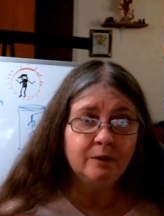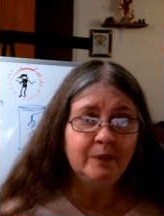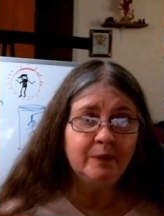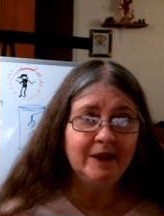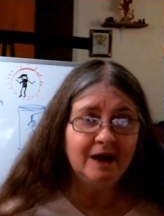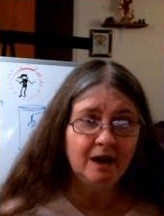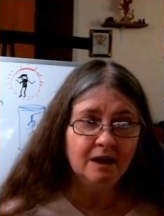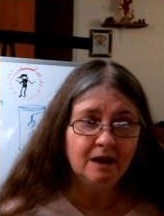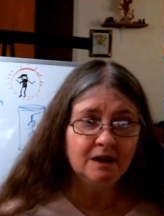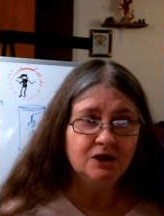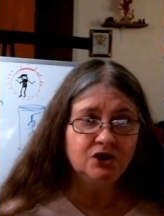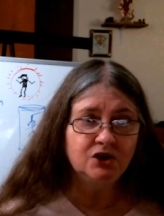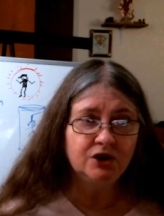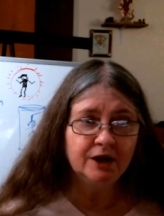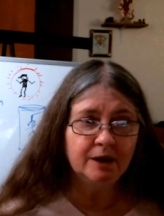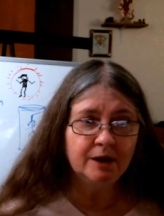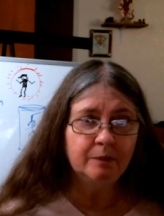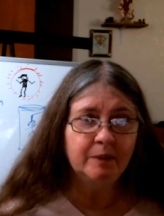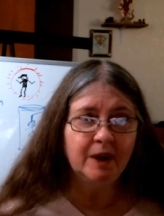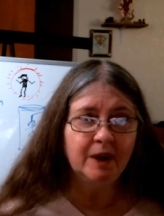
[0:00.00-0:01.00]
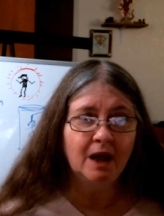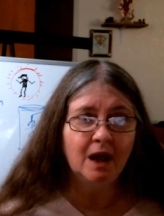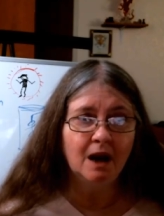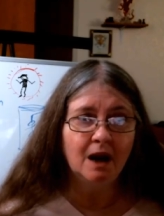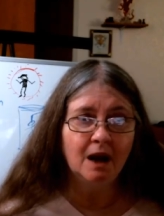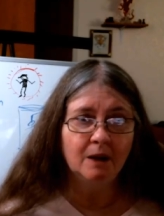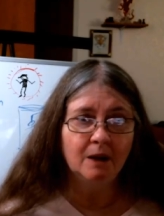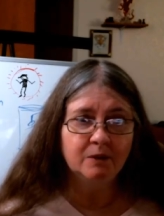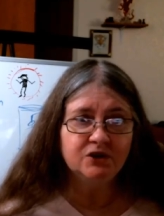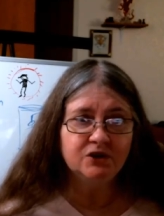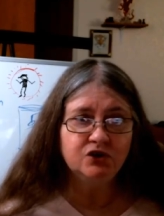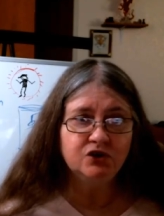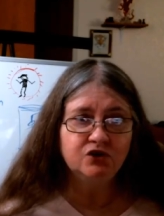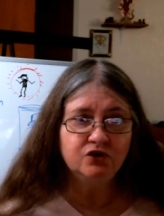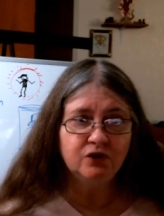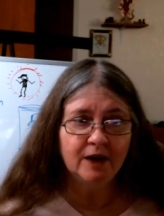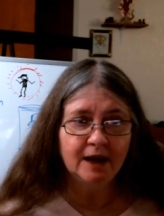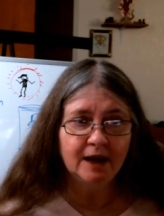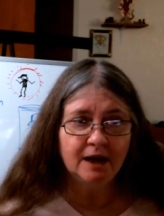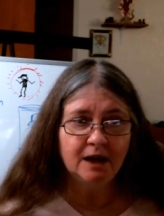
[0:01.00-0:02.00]
we had been on the ship, and I
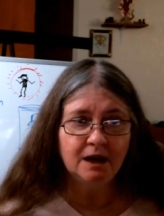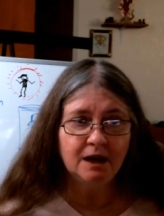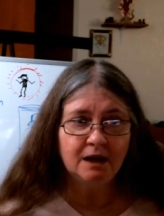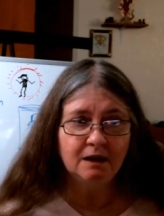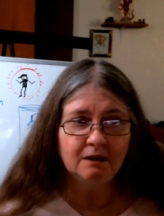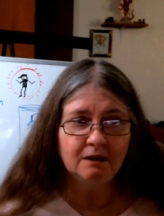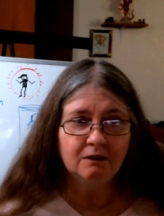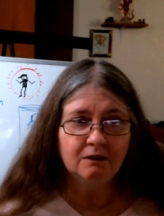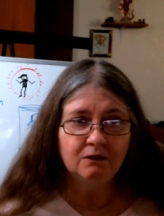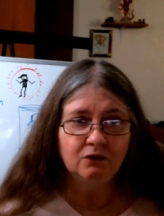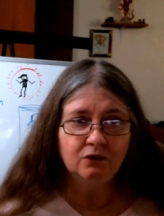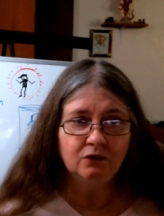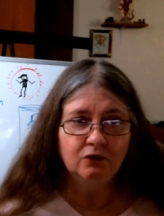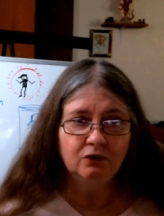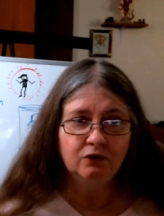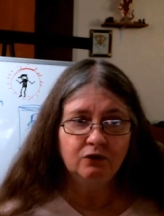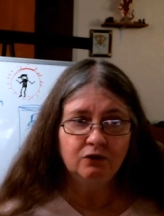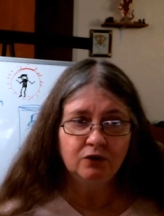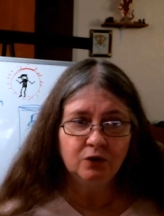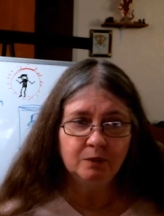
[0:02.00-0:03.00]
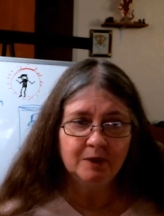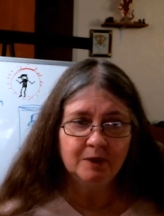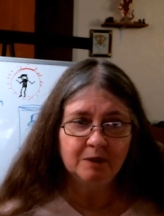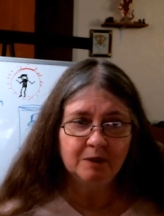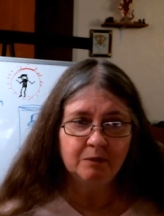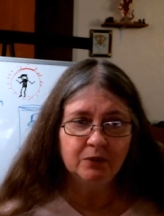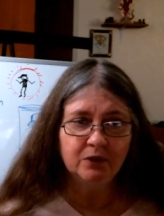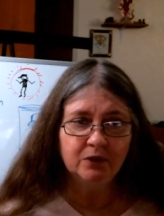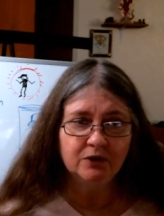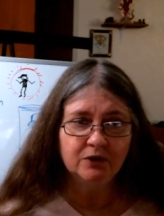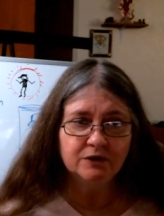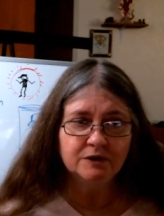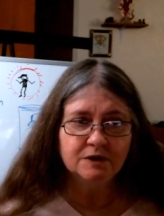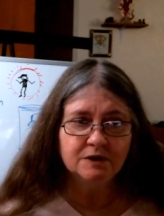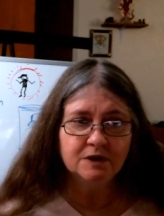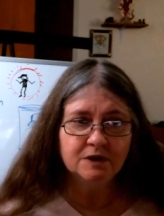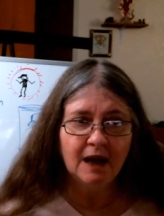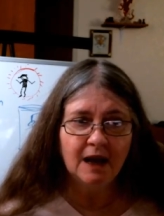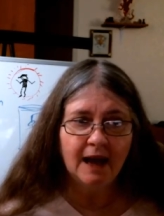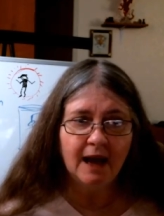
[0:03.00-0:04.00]
was training crew
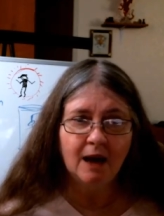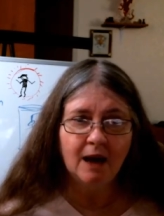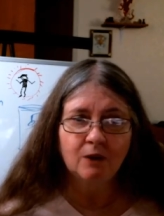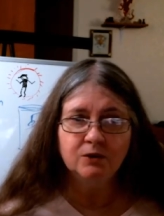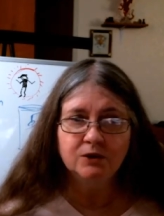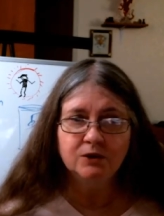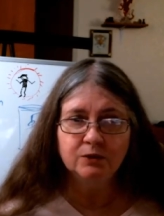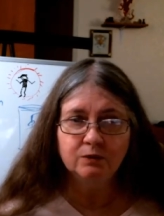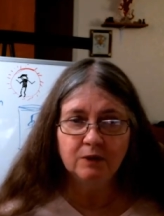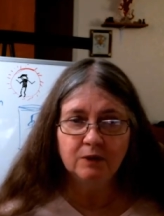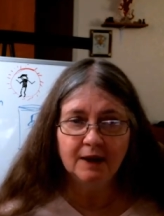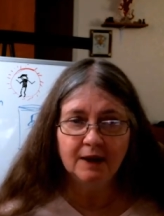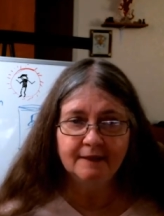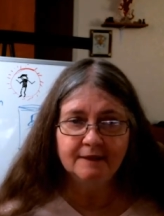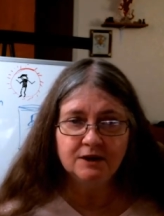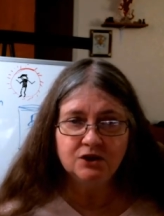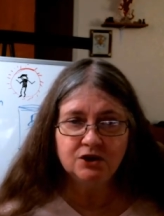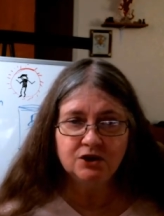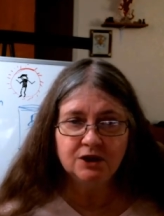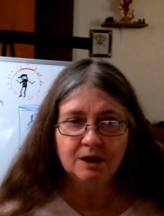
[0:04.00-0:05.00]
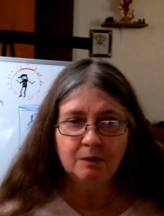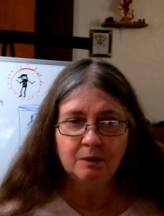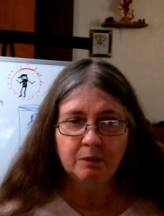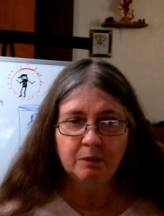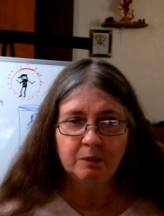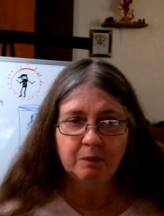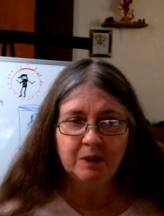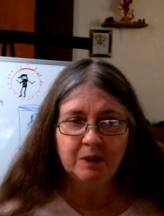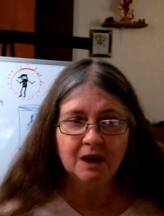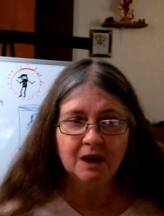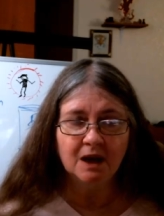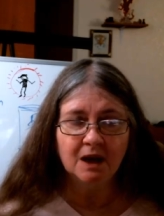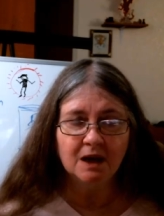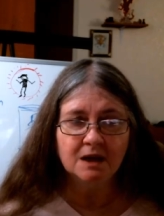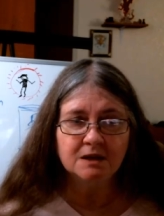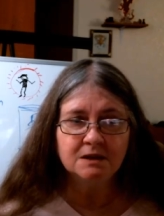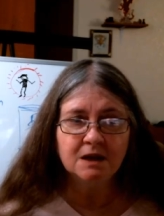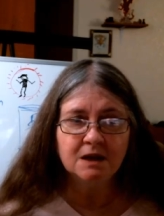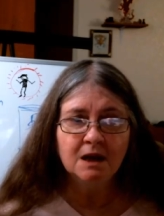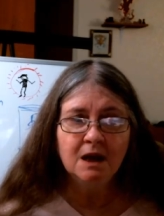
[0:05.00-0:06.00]
members how to run the ship
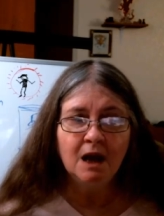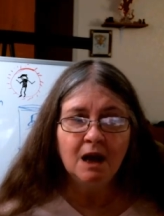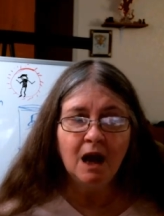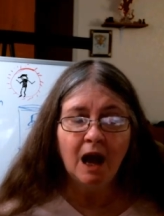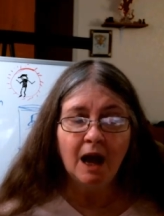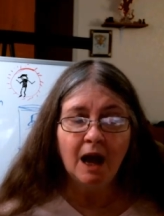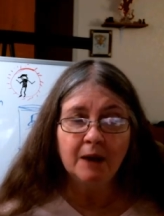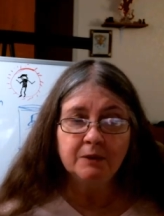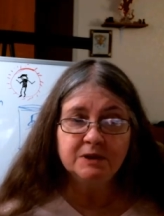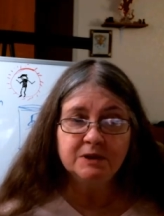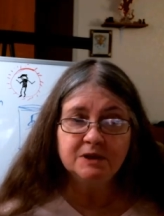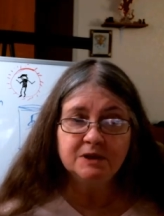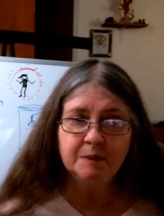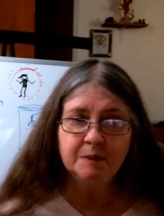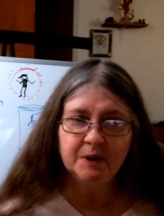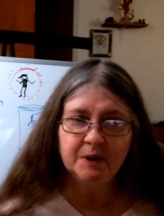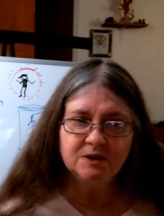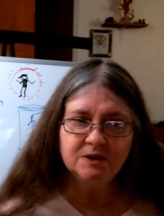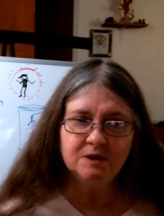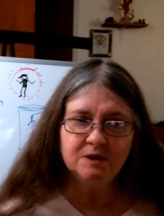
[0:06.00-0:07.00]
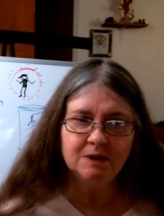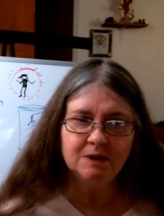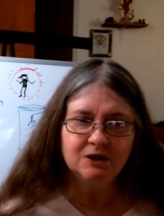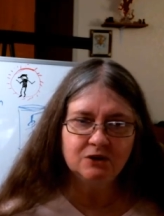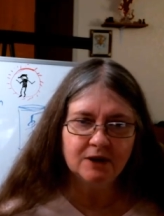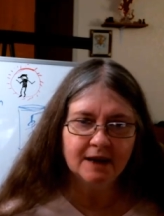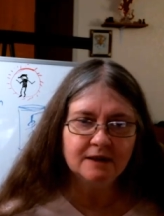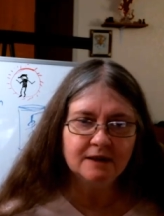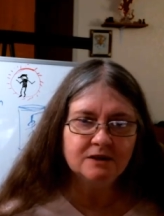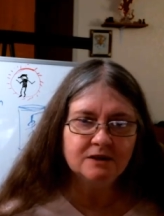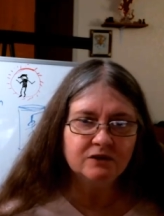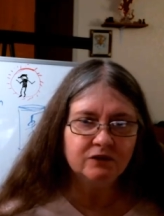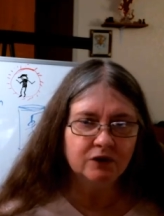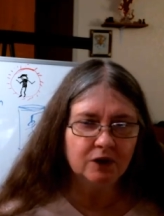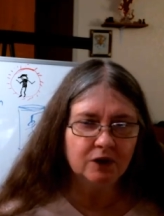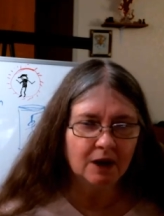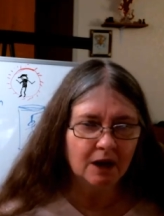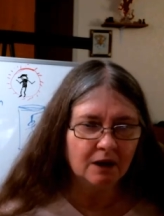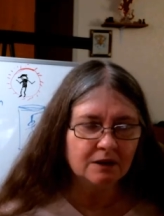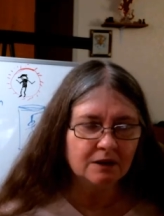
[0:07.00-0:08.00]
because I was supposed to be
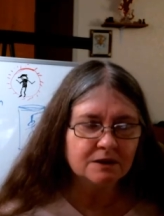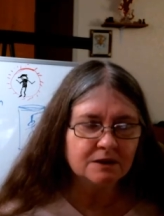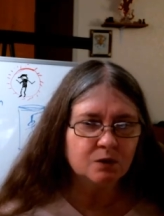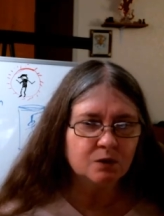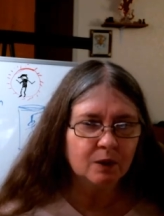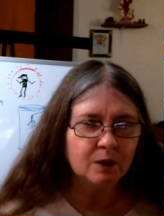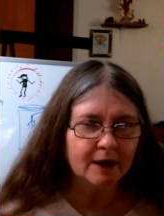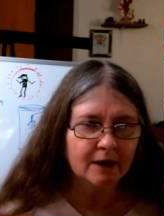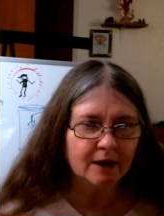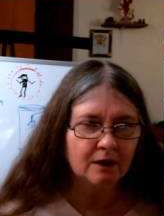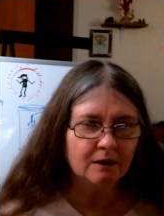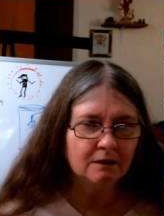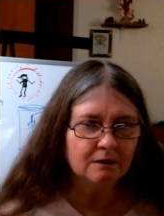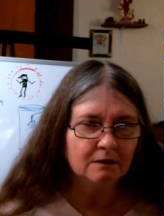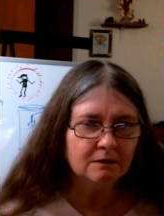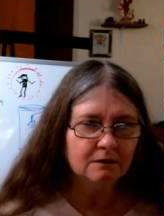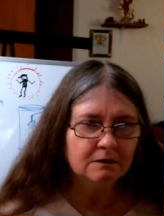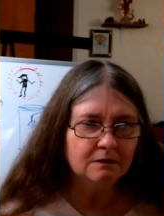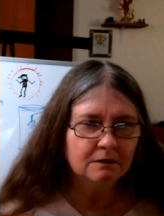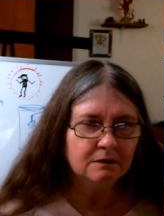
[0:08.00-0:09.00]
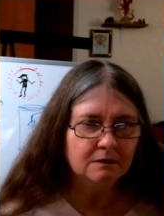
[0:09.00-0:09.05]
transferred elsewhere.